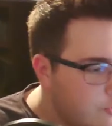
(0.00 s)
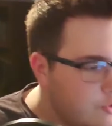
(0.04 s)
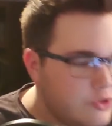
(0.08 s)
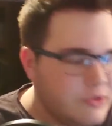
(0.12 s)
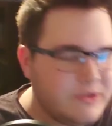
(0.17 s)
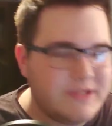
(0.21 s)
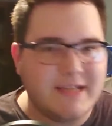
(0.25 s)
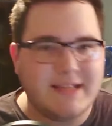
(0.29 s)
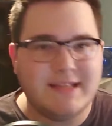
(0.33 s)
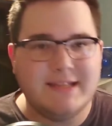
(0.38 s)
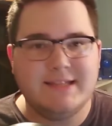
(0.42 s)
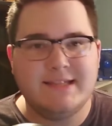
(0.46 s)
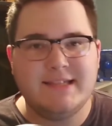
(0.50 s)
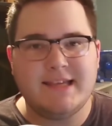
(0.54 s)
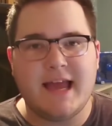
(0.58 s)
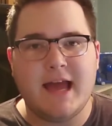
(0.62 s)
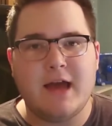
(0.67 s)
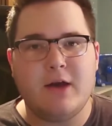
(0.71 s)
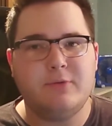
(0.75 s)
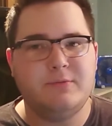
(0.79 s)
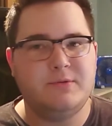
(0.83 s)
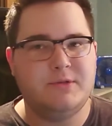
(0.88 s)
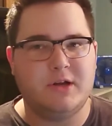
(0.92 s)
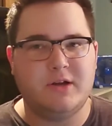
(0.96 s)
Shuzhen
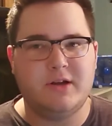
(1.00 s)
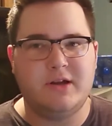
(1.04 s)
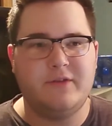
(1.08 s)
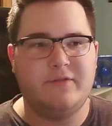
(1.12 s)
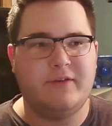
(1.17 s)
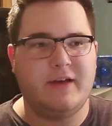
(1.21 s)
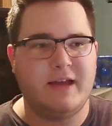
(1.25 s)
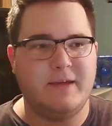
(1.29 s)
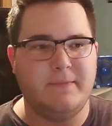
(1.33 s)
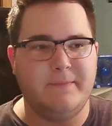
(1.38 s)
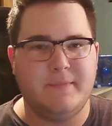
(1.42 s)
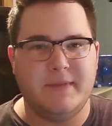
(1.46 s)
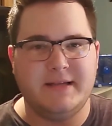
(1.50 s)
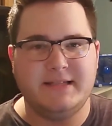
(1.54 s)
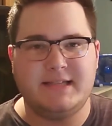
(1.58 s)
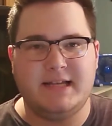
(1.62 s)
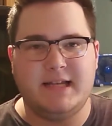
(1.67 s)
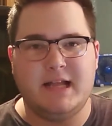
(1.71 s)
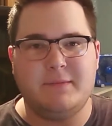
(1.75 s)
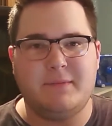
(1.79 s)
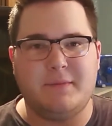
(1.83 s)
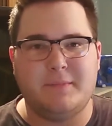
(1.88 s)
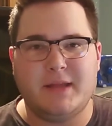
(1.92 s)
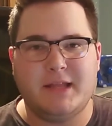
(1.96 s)
Zhao, sorry if I mess
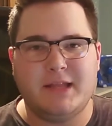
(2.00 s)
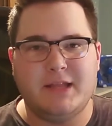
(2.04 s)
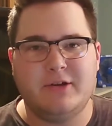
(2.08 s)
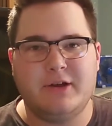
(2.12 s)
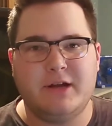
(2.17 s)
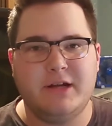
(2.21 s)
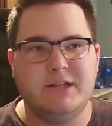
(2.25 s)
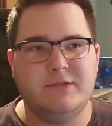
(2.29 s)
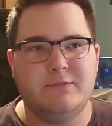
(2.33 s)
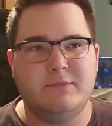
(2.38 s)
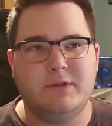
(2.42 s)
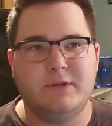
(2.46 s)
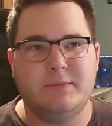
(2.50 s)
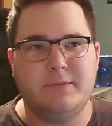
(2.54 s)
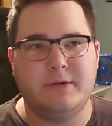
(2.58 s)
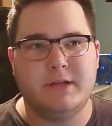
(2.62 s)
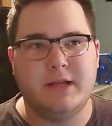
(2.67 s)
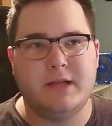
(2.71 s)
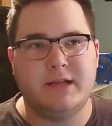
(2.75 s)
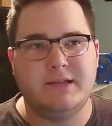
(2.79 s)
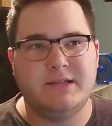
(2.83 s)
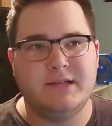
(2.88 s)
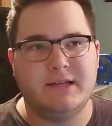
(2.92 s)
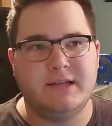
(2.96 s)
that up, I'm not the greatest with
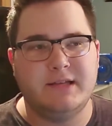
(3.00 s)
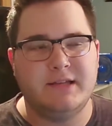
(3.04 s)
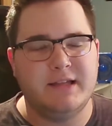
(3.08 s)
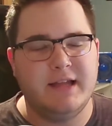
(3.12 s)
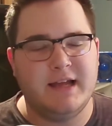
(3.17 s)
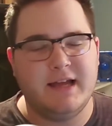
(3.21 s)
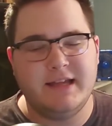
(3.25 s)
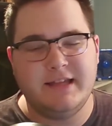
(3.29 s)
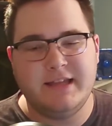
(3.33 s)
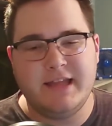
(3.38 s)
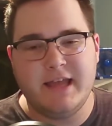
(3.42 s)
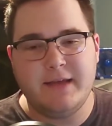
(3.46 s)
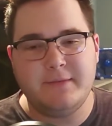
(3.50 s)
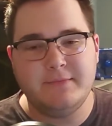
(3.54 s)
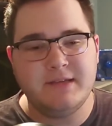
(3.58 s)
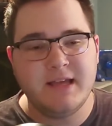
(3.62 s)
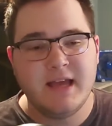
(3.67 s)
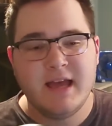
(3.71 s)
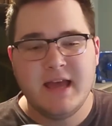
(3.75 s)
pronouncing names.